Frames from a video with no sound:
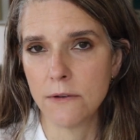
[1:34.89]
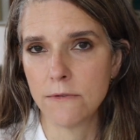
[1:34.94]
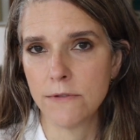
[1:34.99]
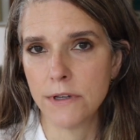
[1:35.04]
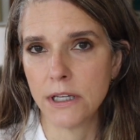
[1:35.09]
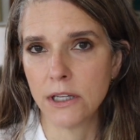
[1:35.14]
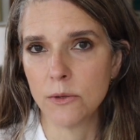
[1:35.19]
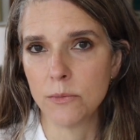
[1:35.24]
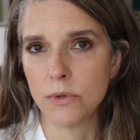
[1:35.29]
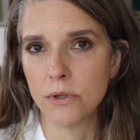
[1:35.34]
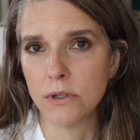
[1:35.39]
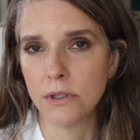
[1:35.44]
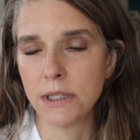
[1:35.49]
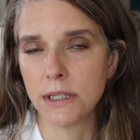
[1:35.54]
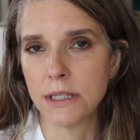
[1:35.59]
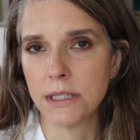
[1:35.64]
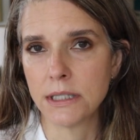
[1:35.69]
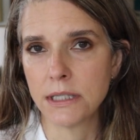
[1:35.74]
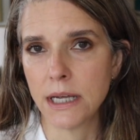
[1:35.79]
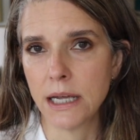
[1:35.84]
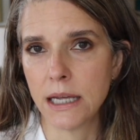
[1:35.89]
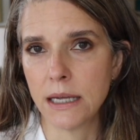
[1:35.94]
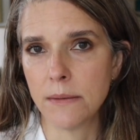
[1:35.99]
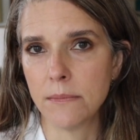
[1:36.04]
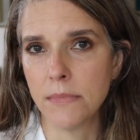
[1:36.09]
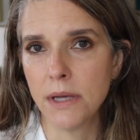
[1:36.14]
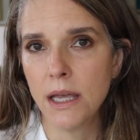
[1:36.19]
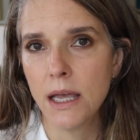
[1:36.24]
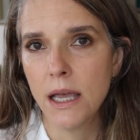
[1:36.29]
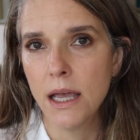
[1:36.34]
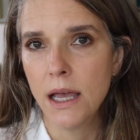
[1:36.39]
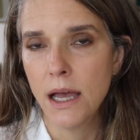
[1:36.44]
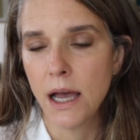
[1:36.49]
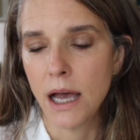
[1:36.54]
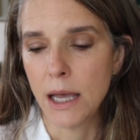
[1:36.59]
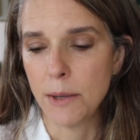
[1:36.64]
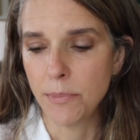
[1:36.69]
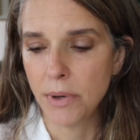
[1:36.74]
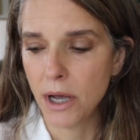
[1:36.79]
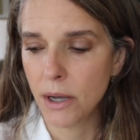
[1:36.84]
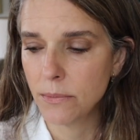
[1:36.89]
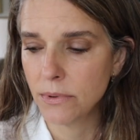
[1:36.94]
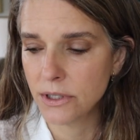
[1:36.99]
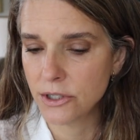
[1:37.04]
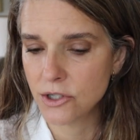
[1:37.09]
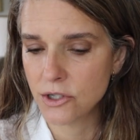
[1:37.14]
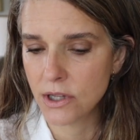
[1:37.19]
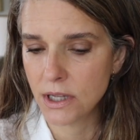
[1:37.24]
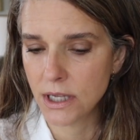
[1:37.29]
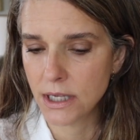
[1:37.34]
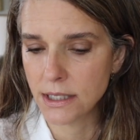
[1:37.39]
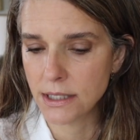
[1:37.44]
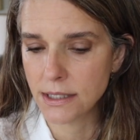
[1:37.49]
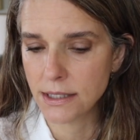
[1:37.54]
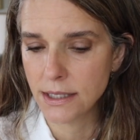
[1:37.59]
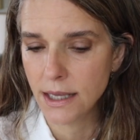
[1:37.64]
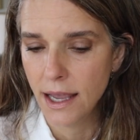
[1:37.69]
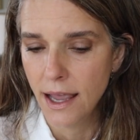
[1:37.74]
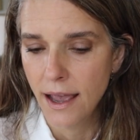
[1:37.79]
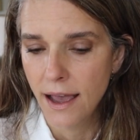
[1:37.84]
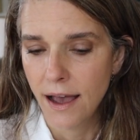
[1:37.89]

available at the time I published this.